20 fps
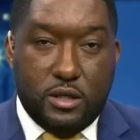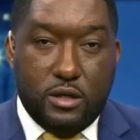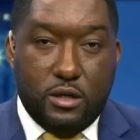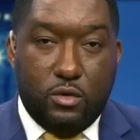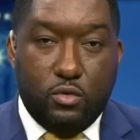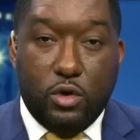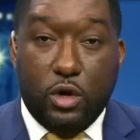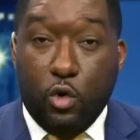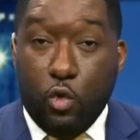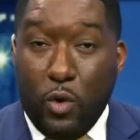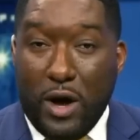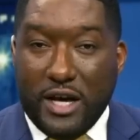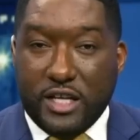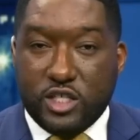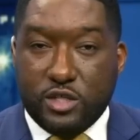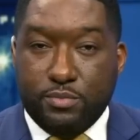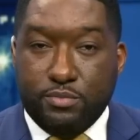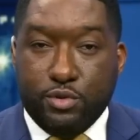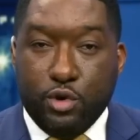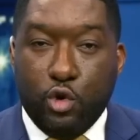Well,
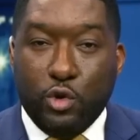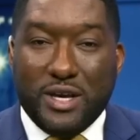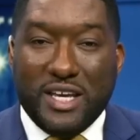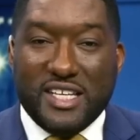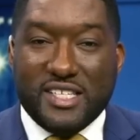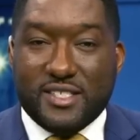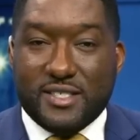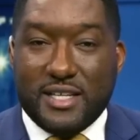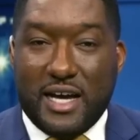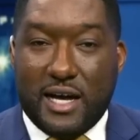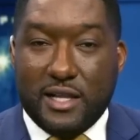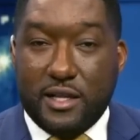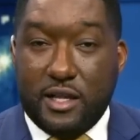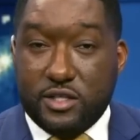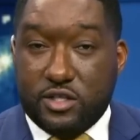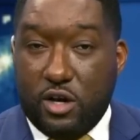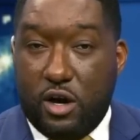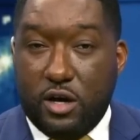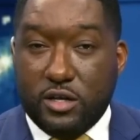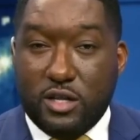Weiss broke his
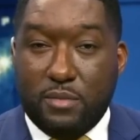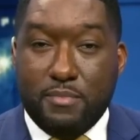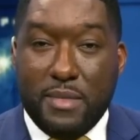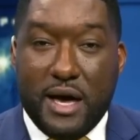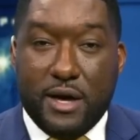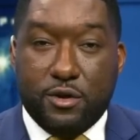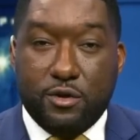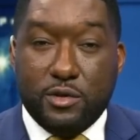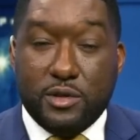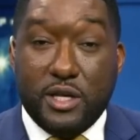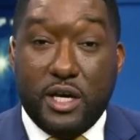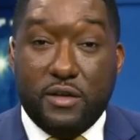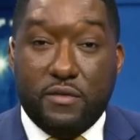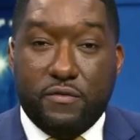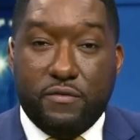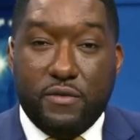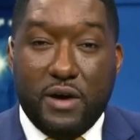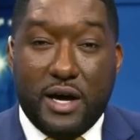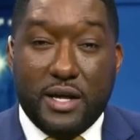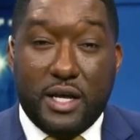silence on the matter late
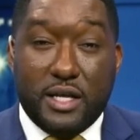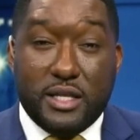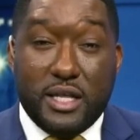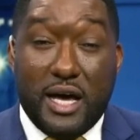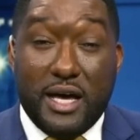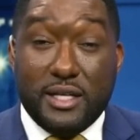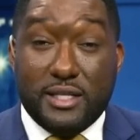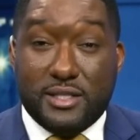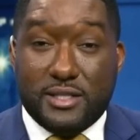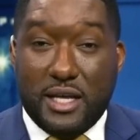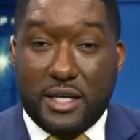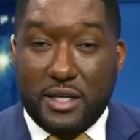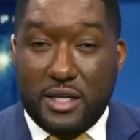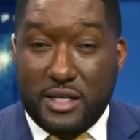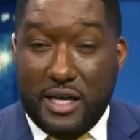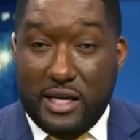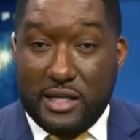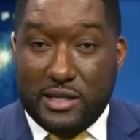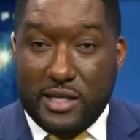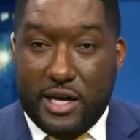Friday night,
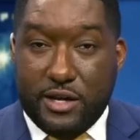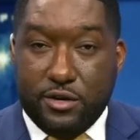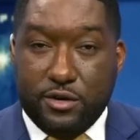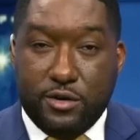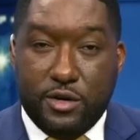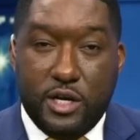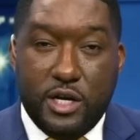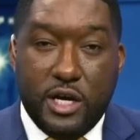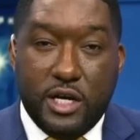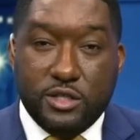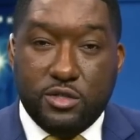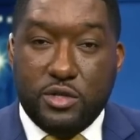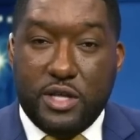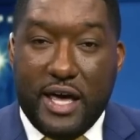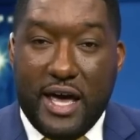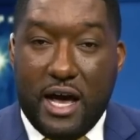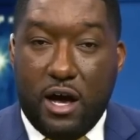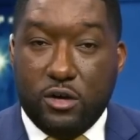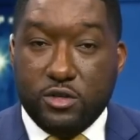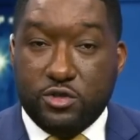sending a letter to the
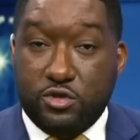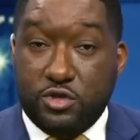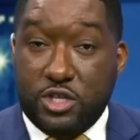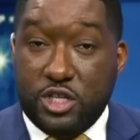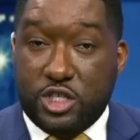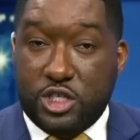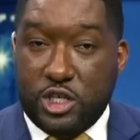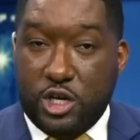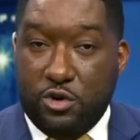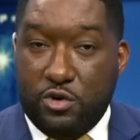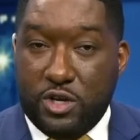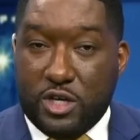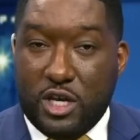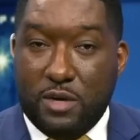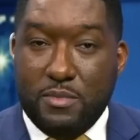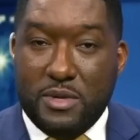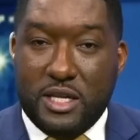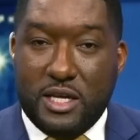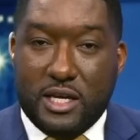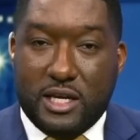House Judiciary
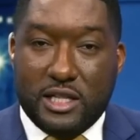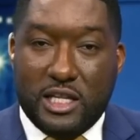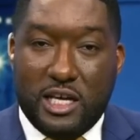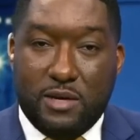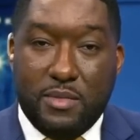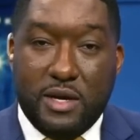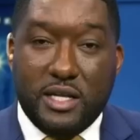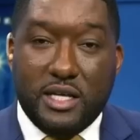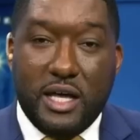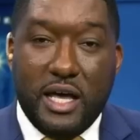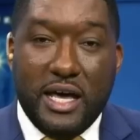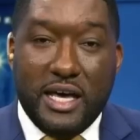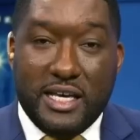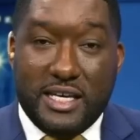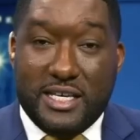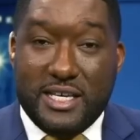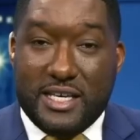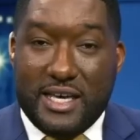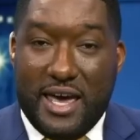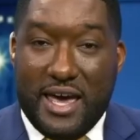Committee claiming
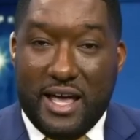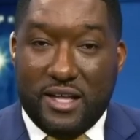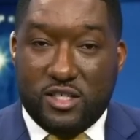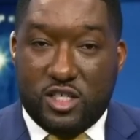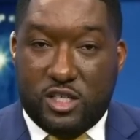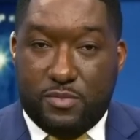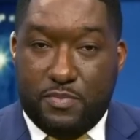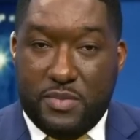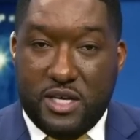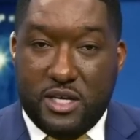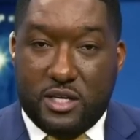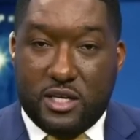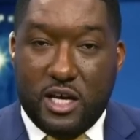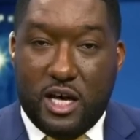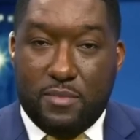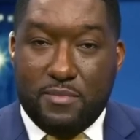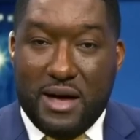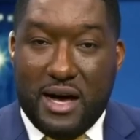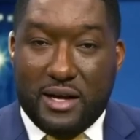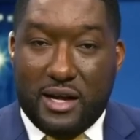he can't speak
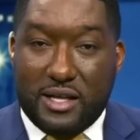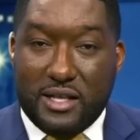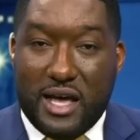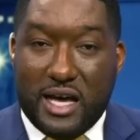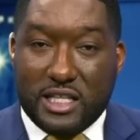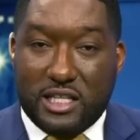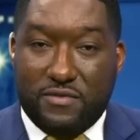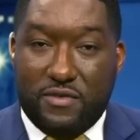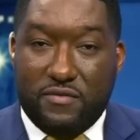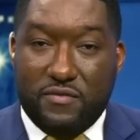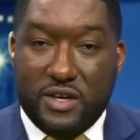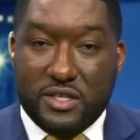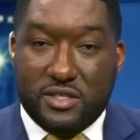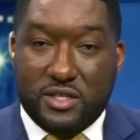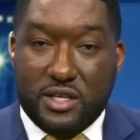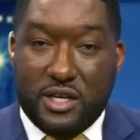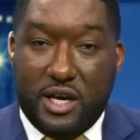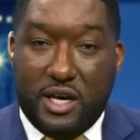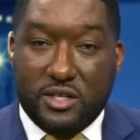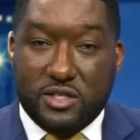about an active
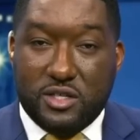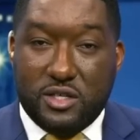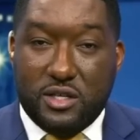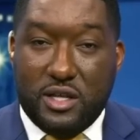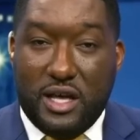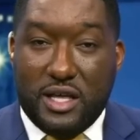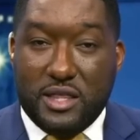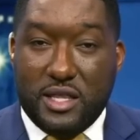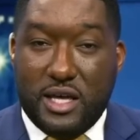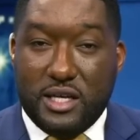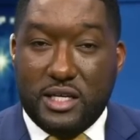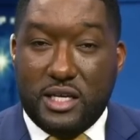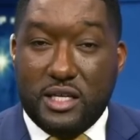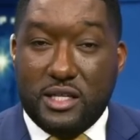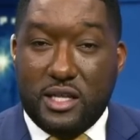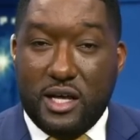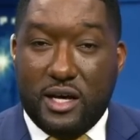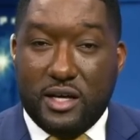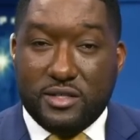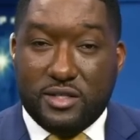investigation and that he
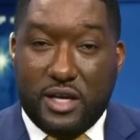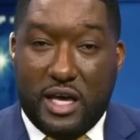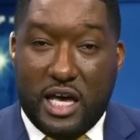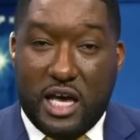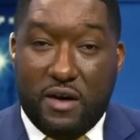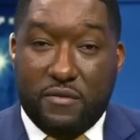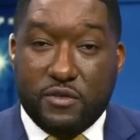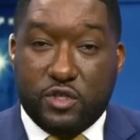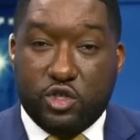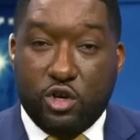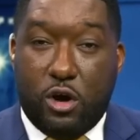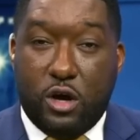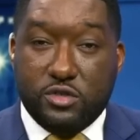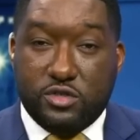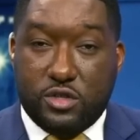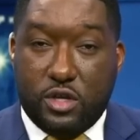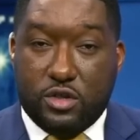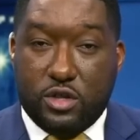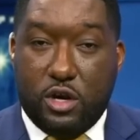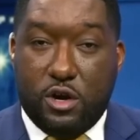does have
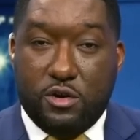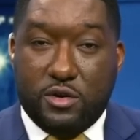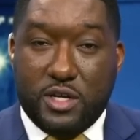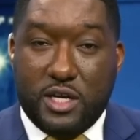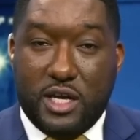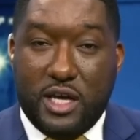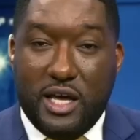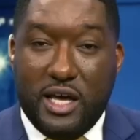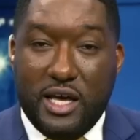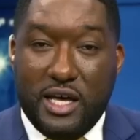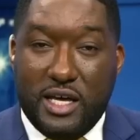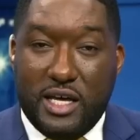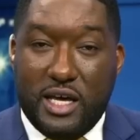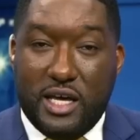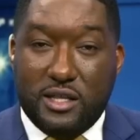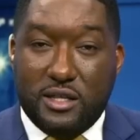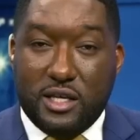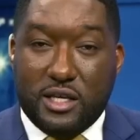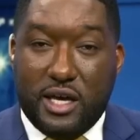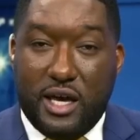charging authority
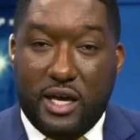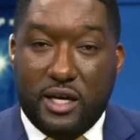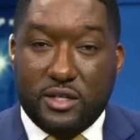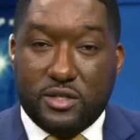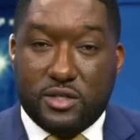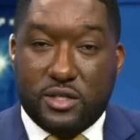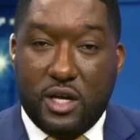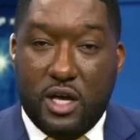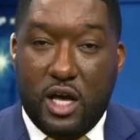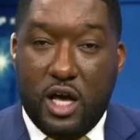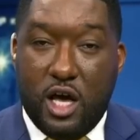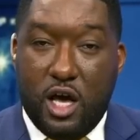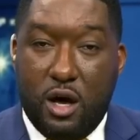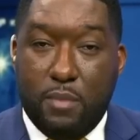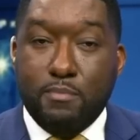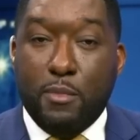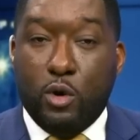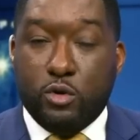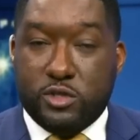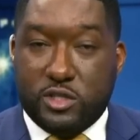in the case,
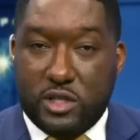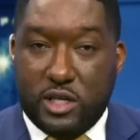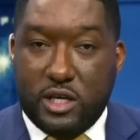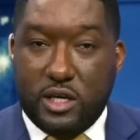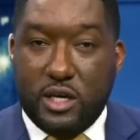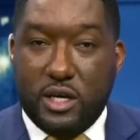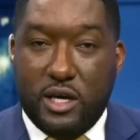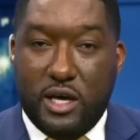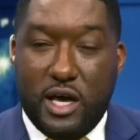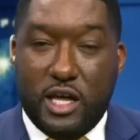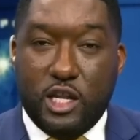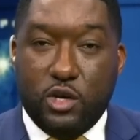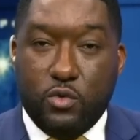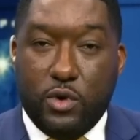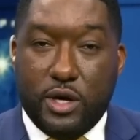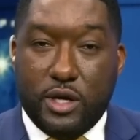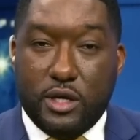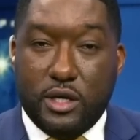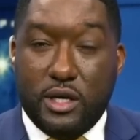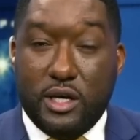mostly
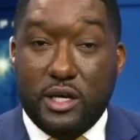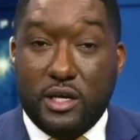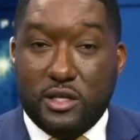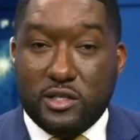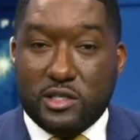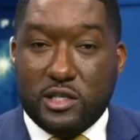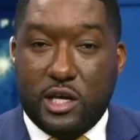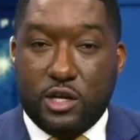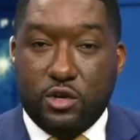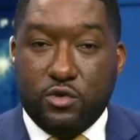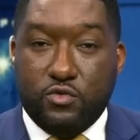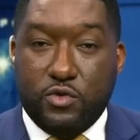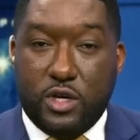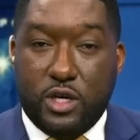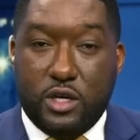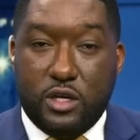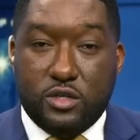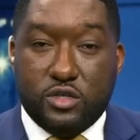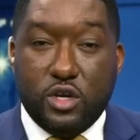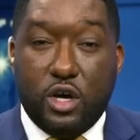anyway. His letter
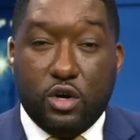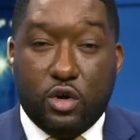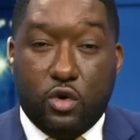reads, a